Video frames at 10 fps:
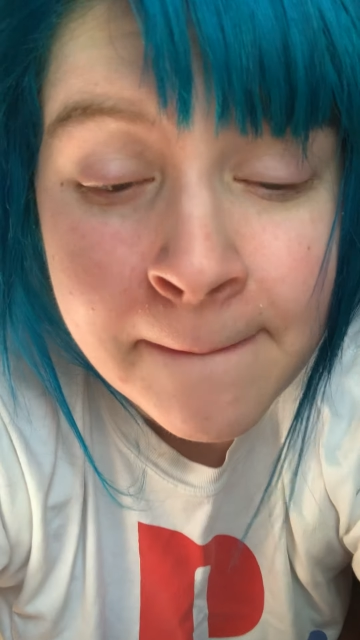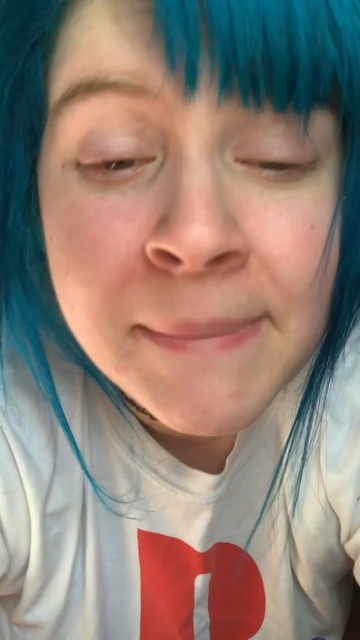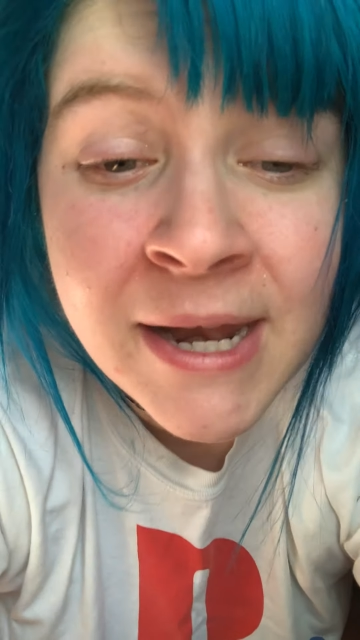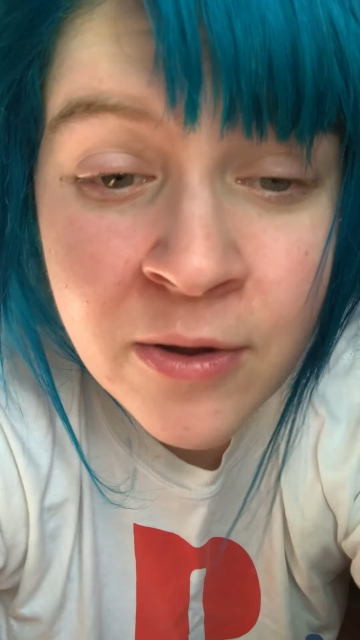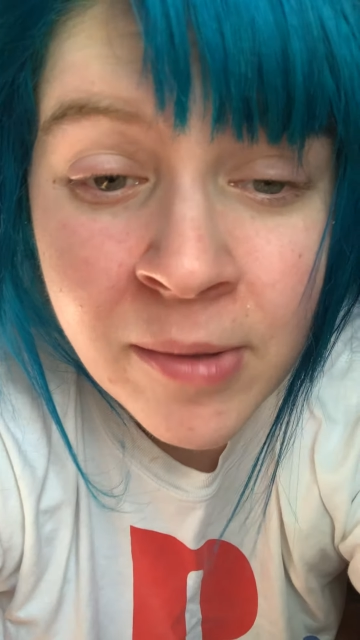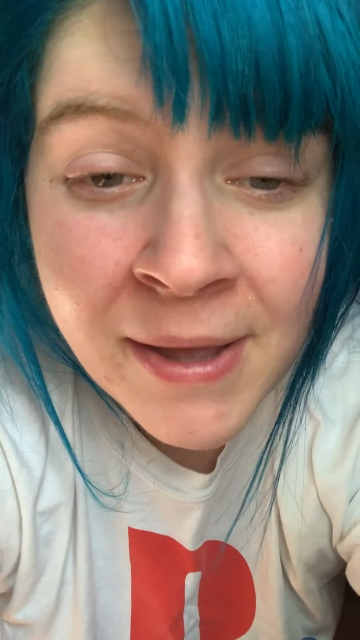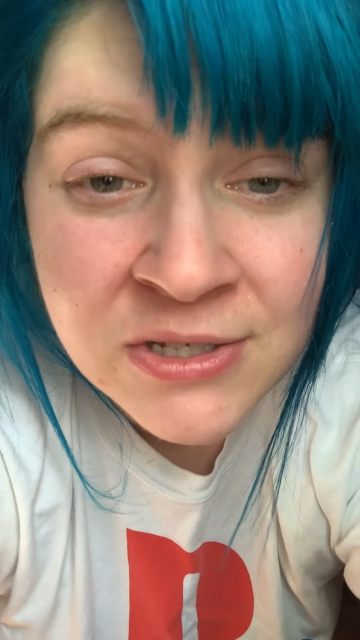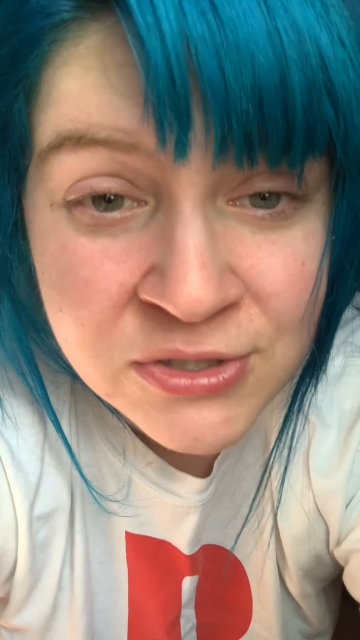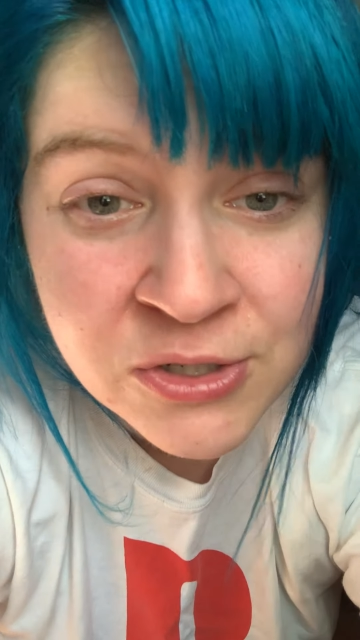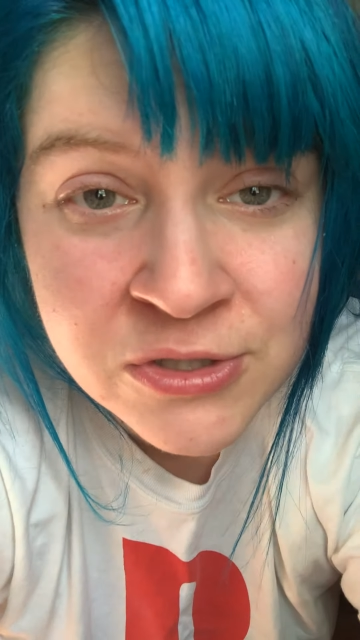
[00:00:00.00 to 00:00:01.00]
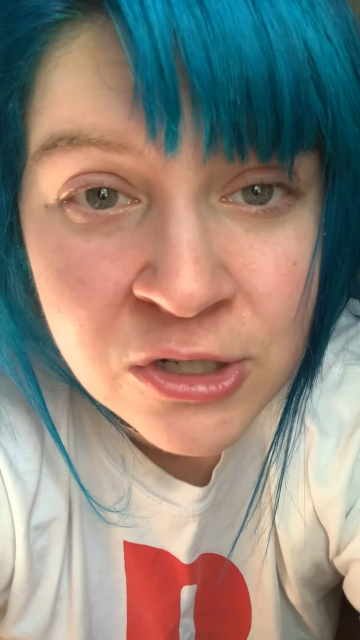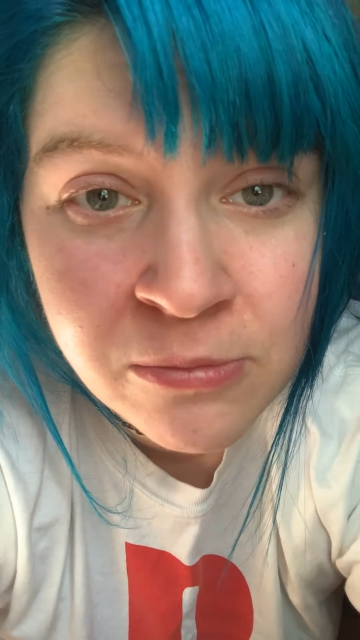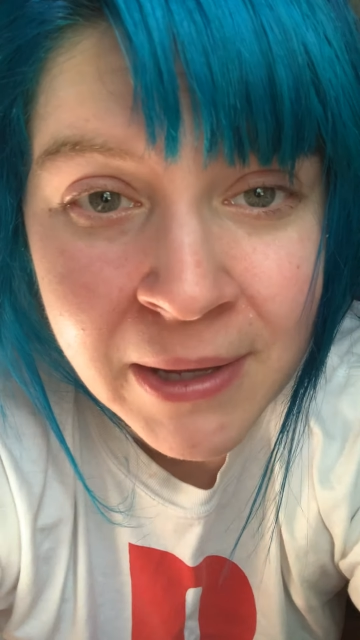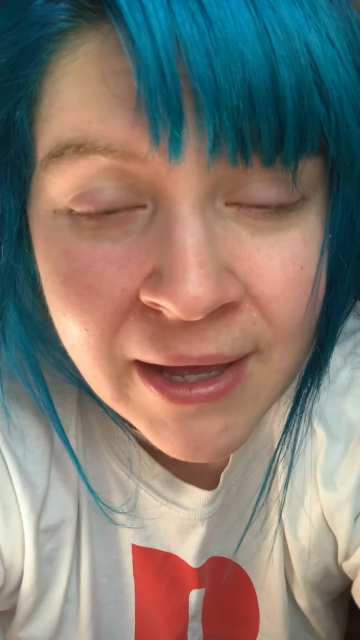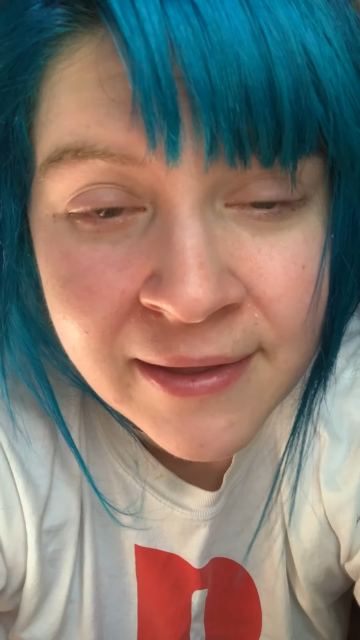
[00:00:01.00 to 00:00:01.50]
But anyway, back to
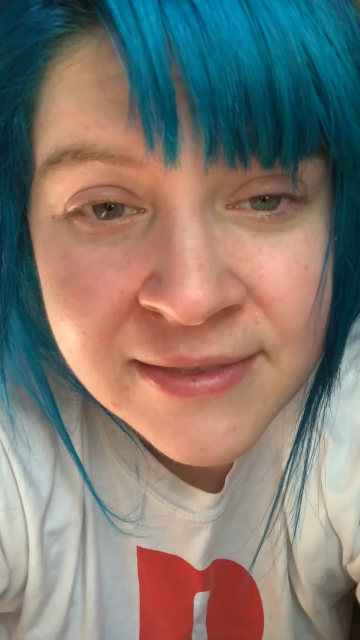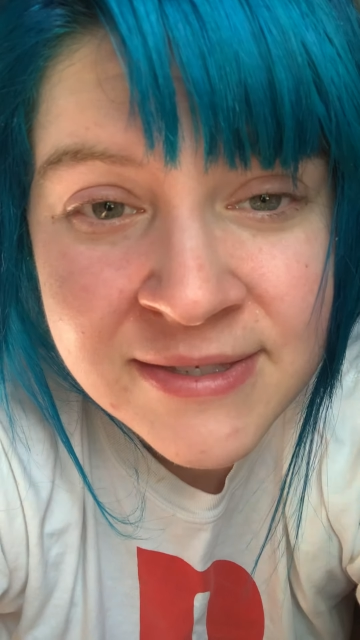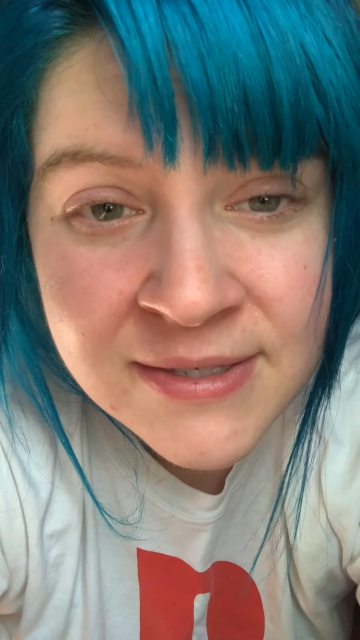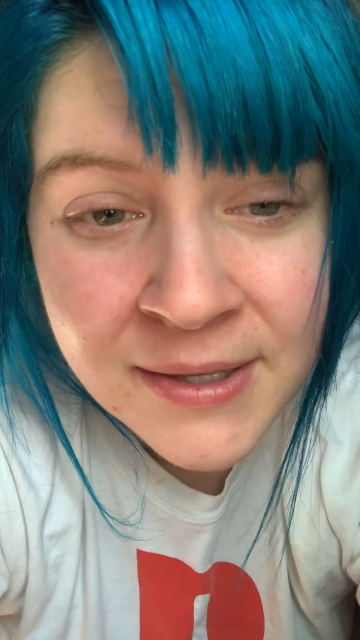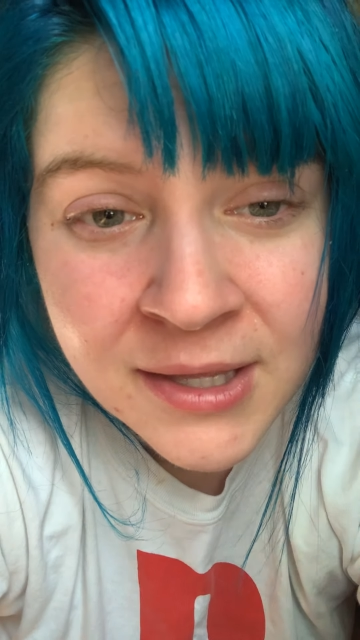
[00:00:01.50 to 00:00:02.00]
sociopaths.